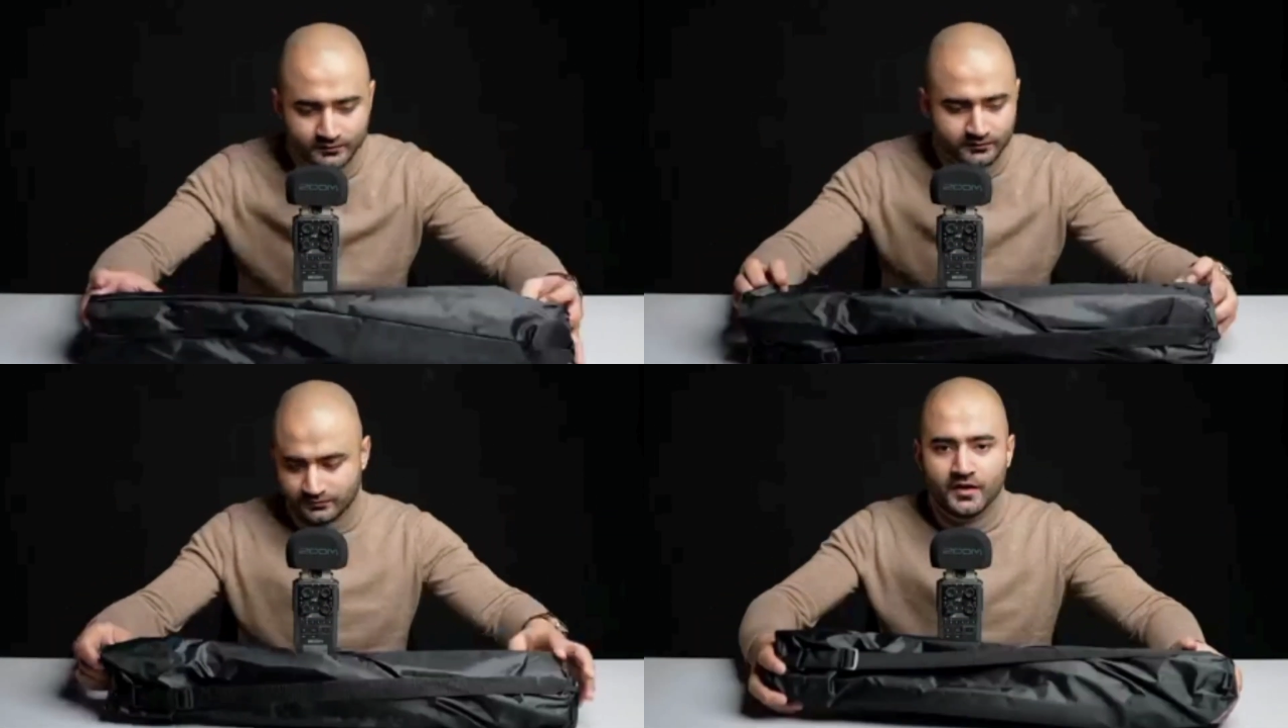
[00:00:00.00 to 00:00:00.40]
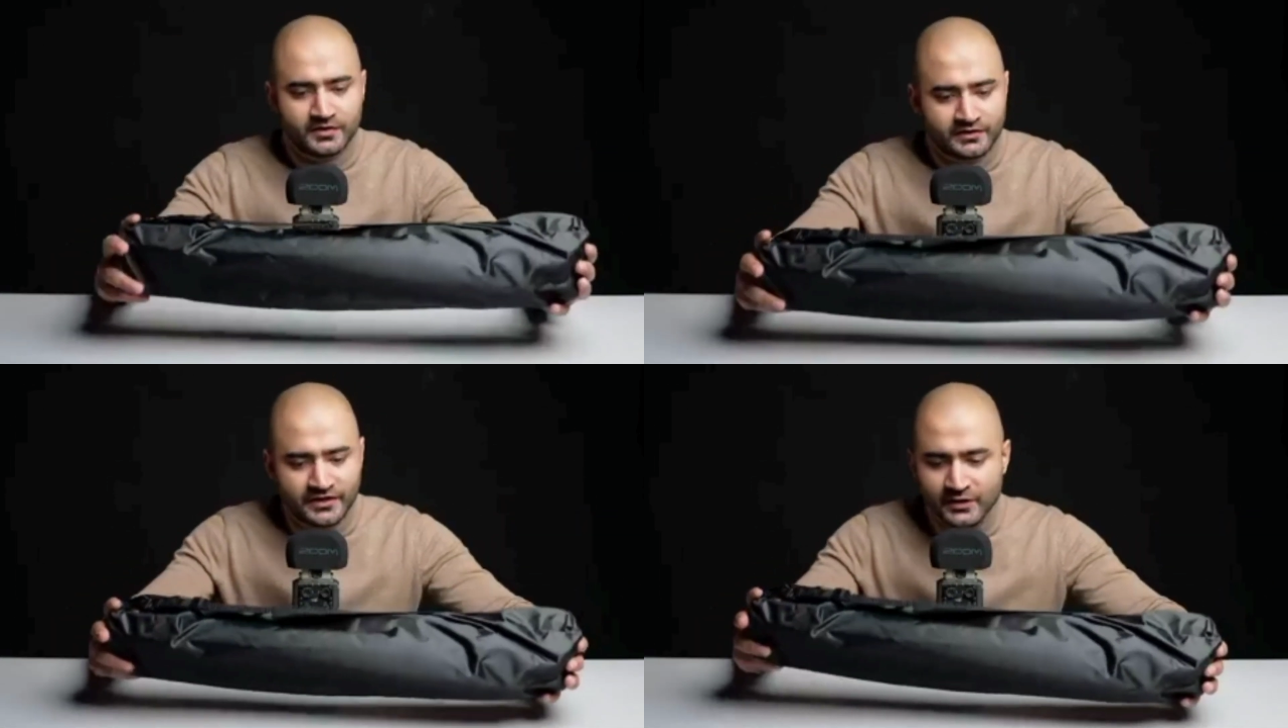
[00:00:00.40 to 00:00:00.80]
So
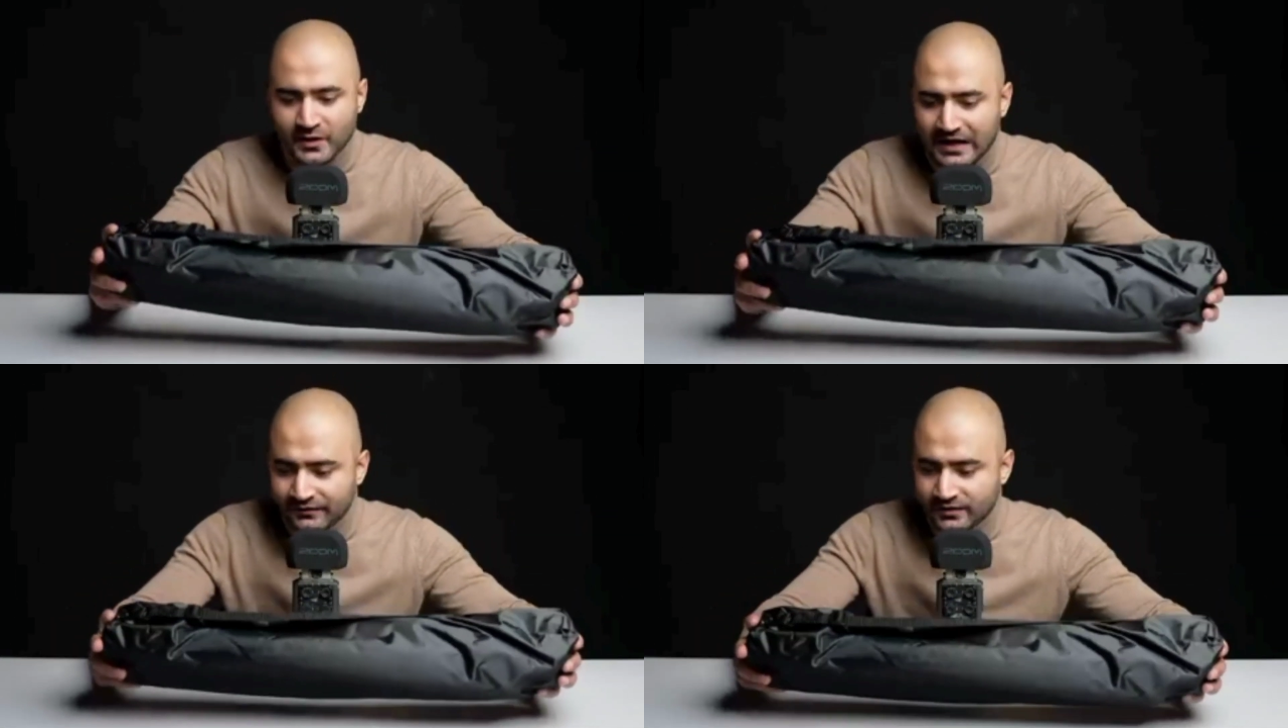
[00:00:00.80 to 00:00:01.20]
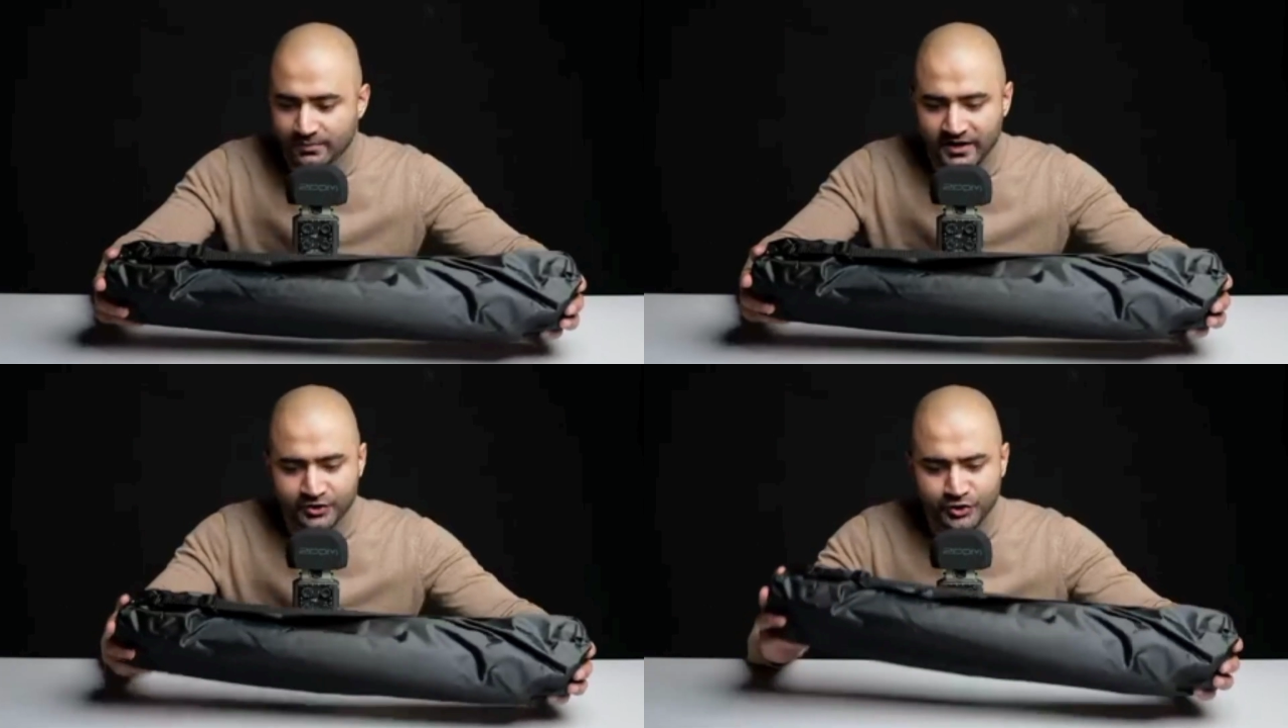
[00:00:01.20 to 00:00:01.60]
there you have the
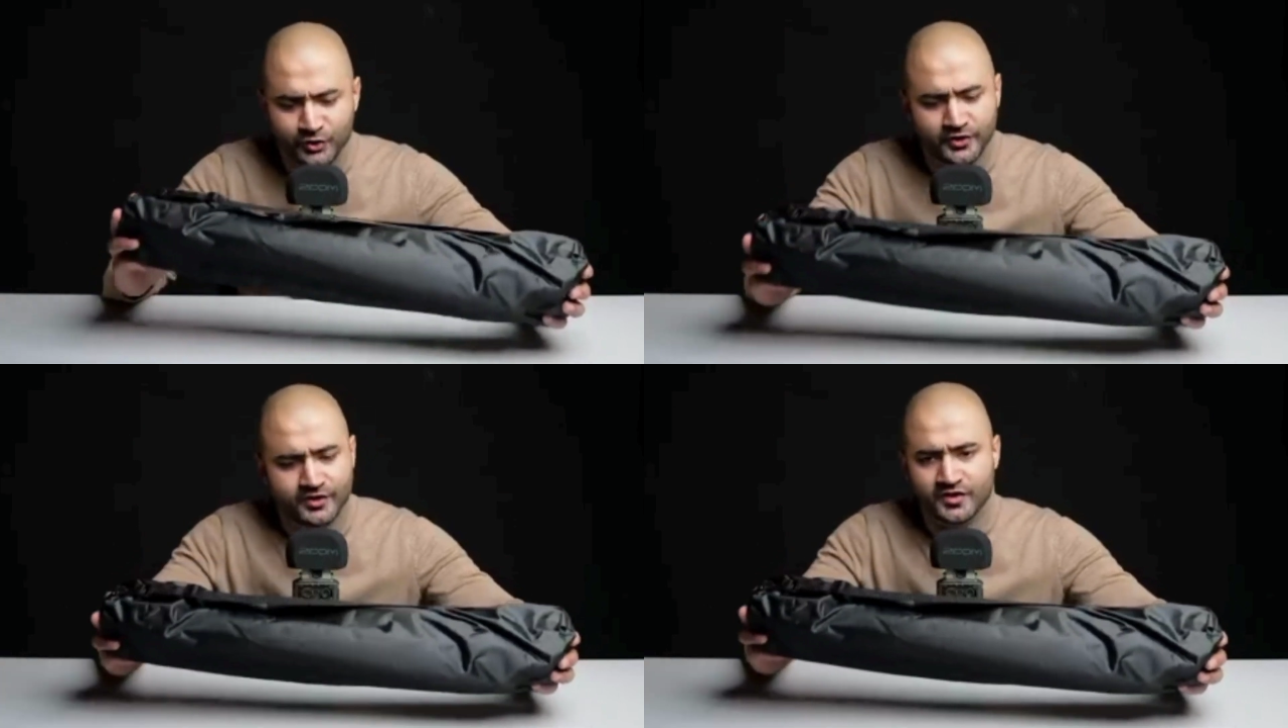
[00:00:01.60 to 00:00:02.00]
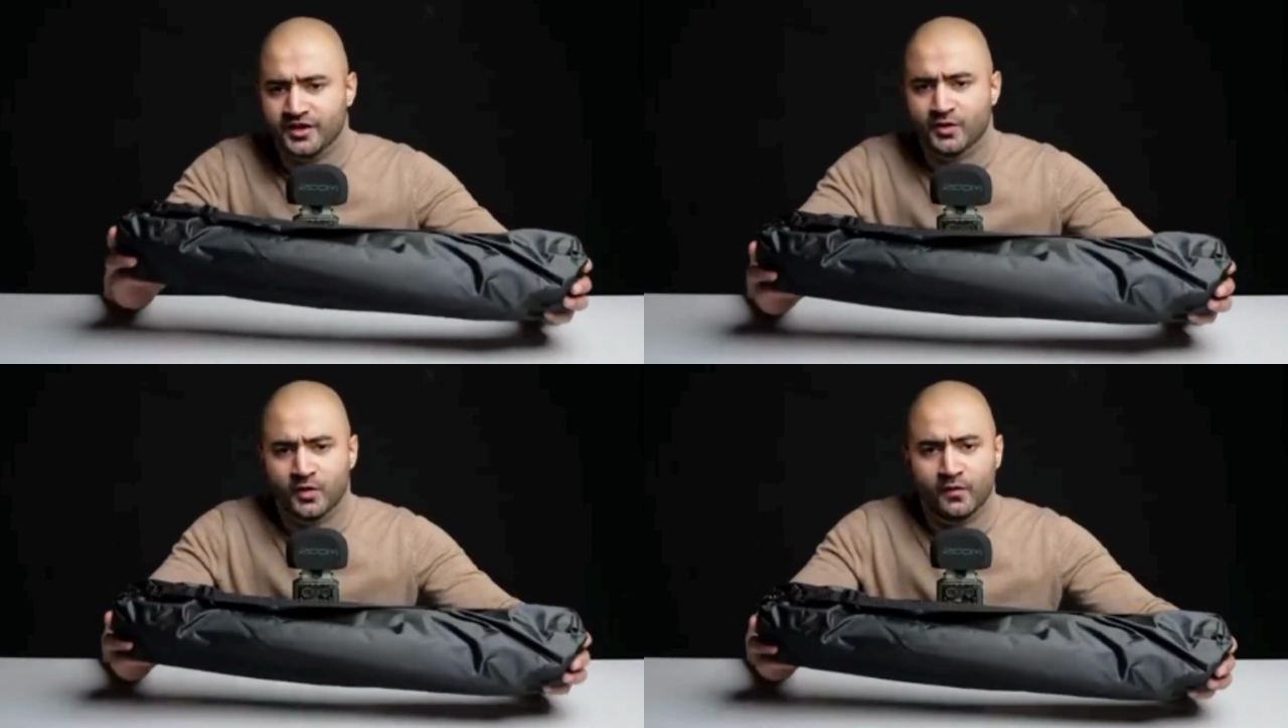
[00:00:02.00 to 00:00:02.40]
main unit right
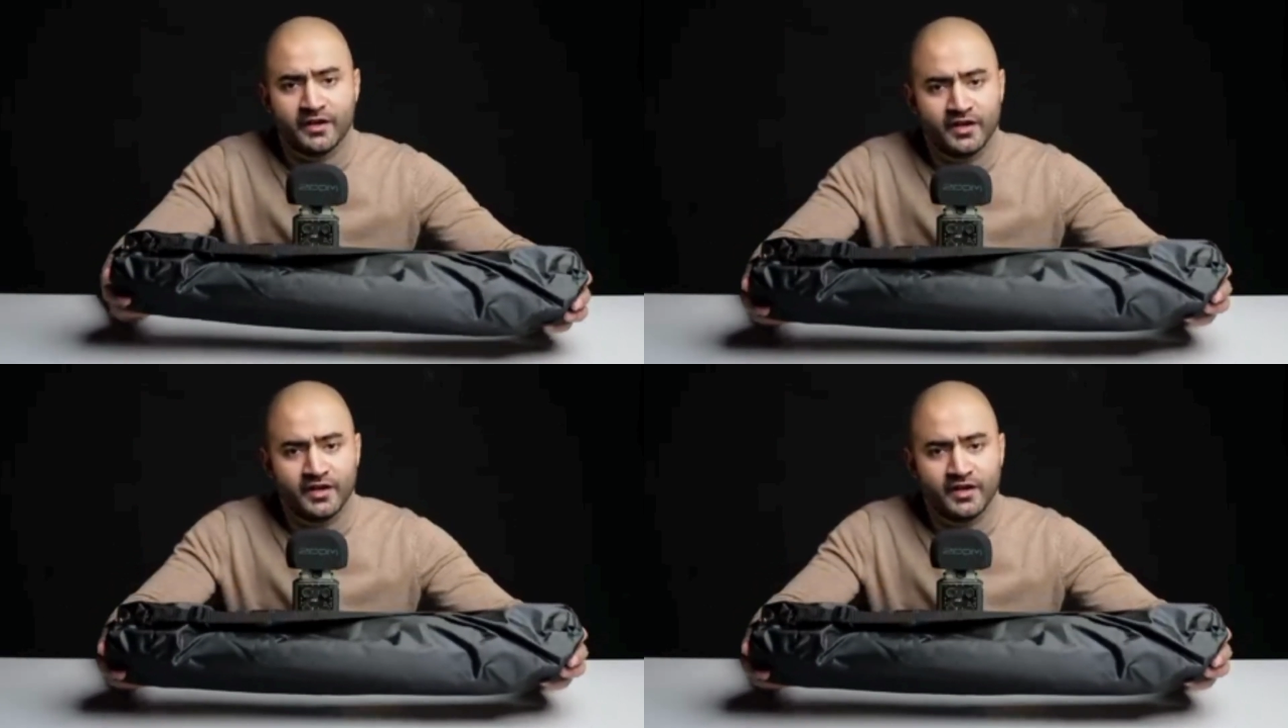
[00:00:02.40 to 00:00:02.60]
over here,